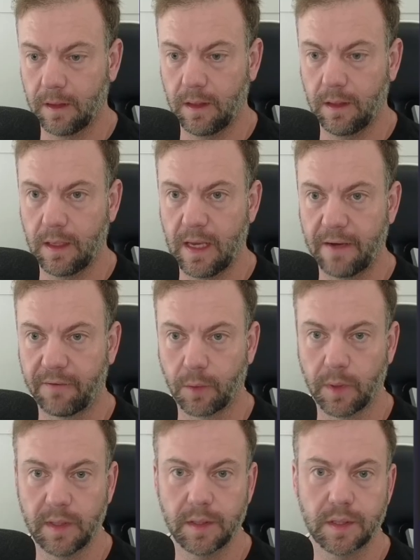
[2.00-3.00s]
Hey
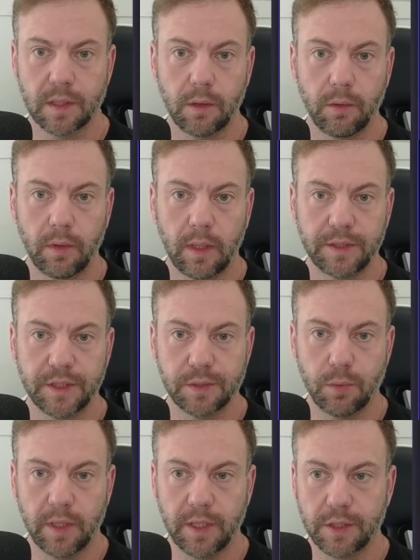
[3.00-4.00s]
everyone, so I just
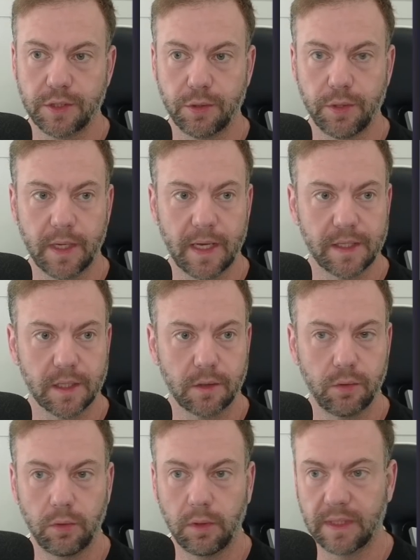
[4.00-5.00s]
wanted to show you guys a
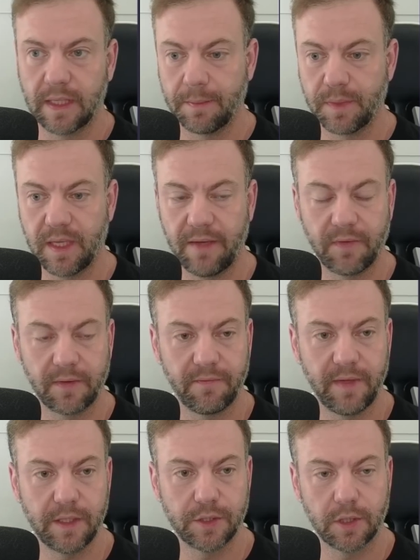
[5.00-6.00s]
cool time-saving
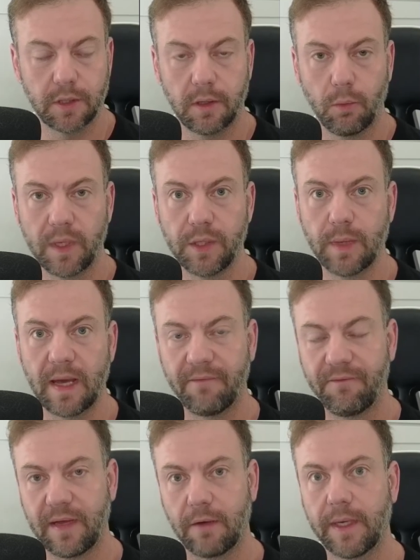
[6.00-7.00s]
feature when you have
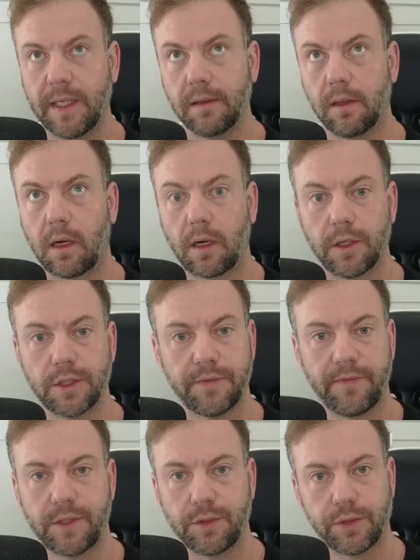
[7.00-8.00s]
very large
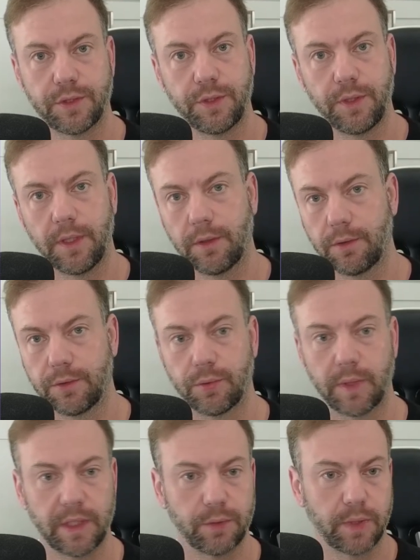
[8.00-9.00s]
Visual Studio
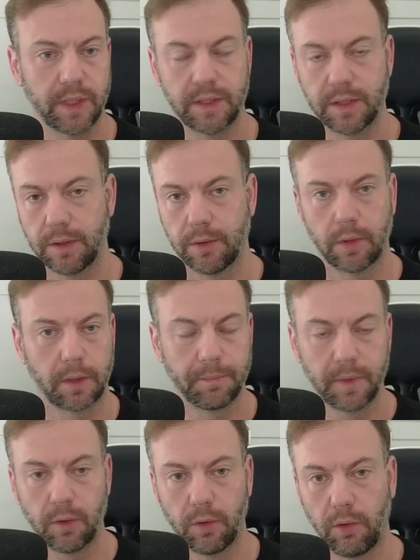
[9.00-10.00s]
2022 or
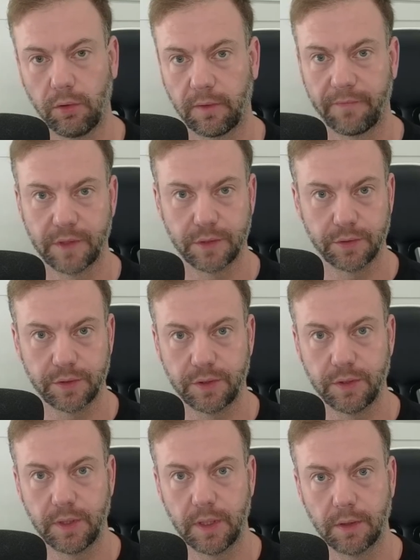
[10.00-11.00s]
older Visual
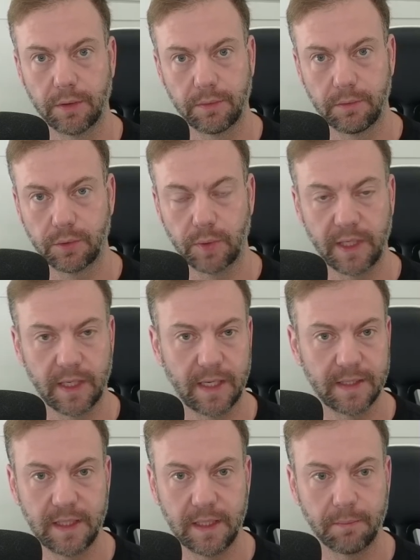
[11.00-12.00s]
Studio
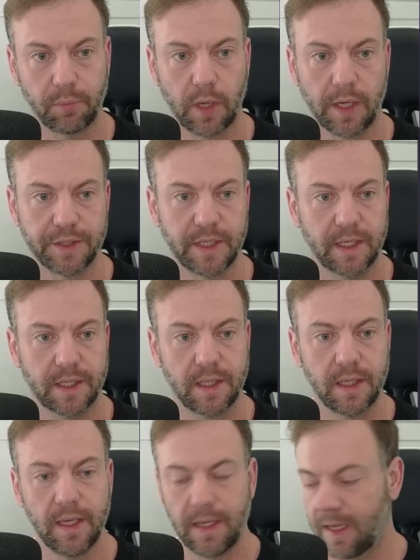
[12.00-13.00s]
2019 projects,
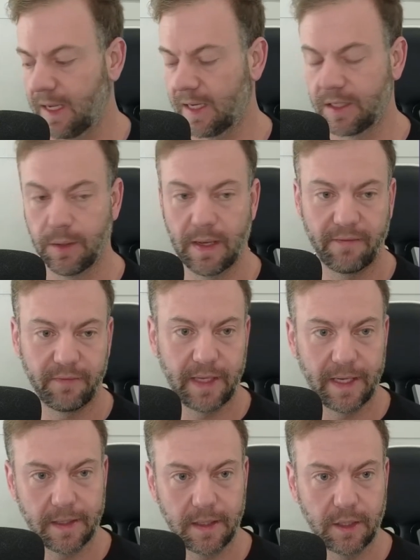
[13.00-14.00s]
and you have
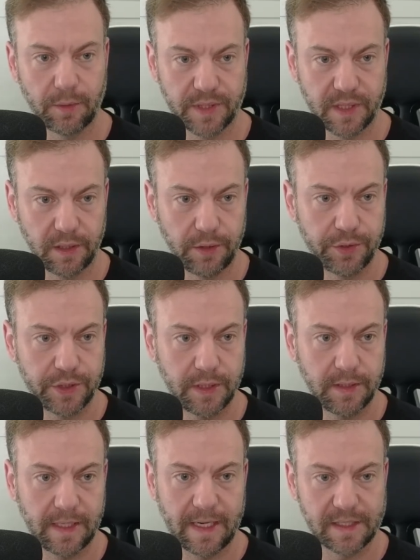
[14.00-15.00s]
a solution
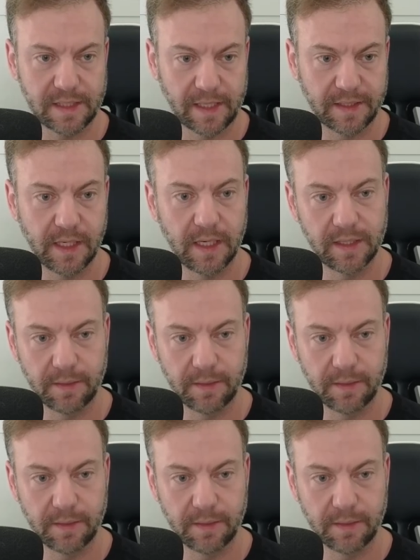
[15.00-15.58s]
that has tons of